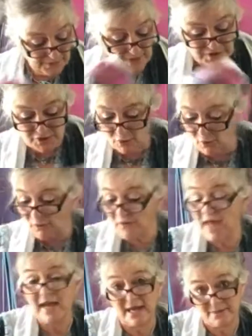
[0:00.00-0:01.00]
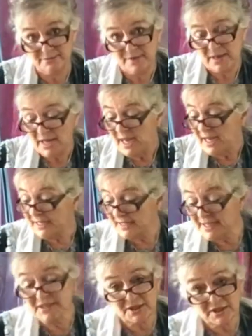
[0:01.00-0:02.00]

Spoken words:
it's all there. It is a